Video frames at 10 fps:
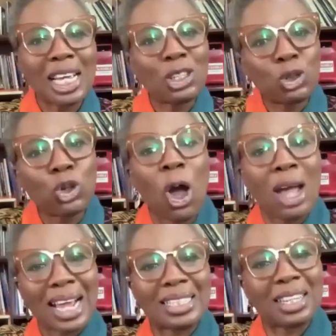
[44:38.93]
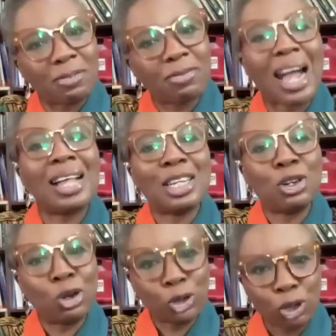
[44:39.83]
is stored as a file
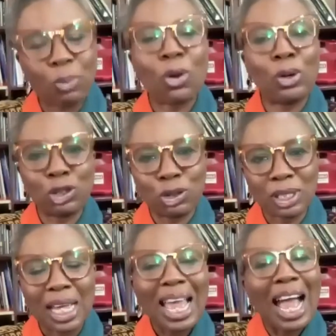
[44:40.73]
in your subconscious,